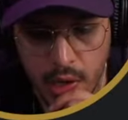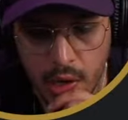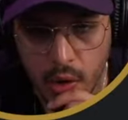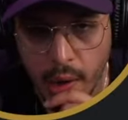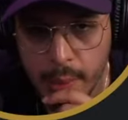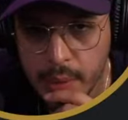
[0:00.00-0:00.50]

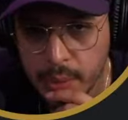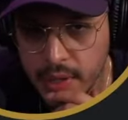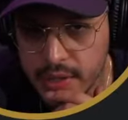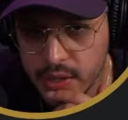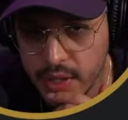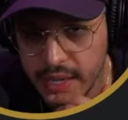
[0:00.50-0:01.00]
Yo, how many
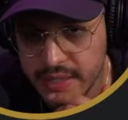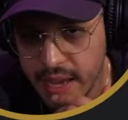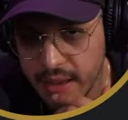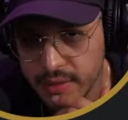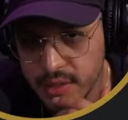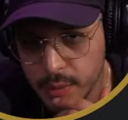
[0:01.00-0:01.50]
plugins do you guys
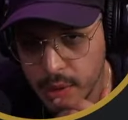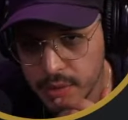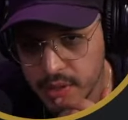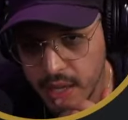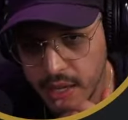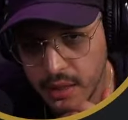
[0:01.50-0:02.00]
have? Sometimes
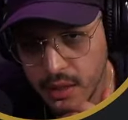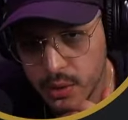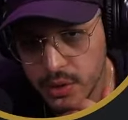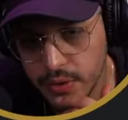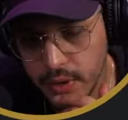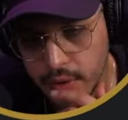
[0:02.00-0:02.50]
it's like
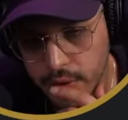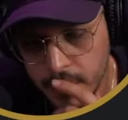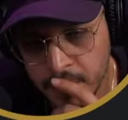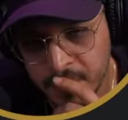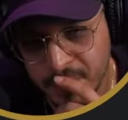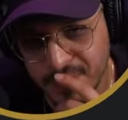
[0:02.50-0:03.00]
loads forever,
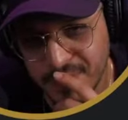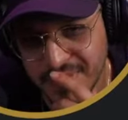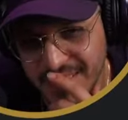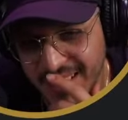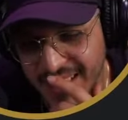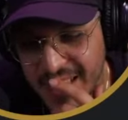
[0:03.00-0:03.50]

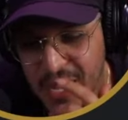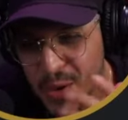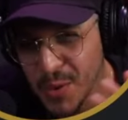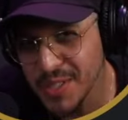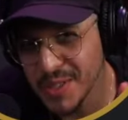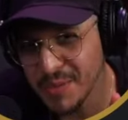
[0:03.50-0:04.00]

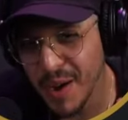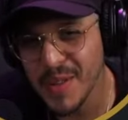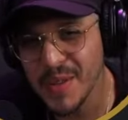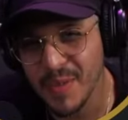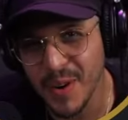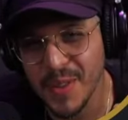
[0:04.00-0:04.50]
which is
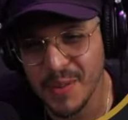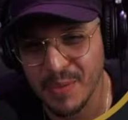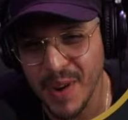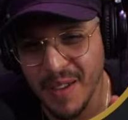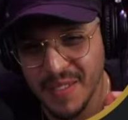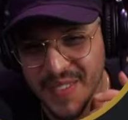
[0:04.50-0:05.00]
probably part of the
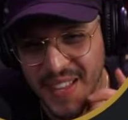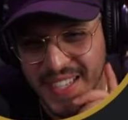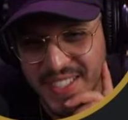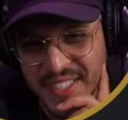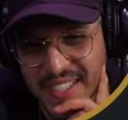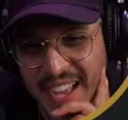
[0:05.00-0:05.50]
problem, that
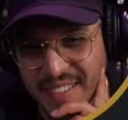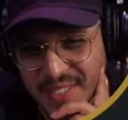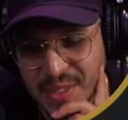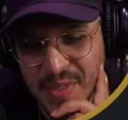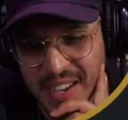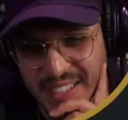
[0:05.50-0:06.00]
it shouldn't have
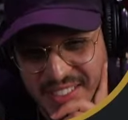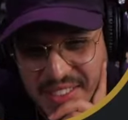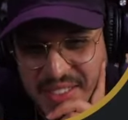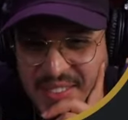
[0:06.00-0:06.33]
too much.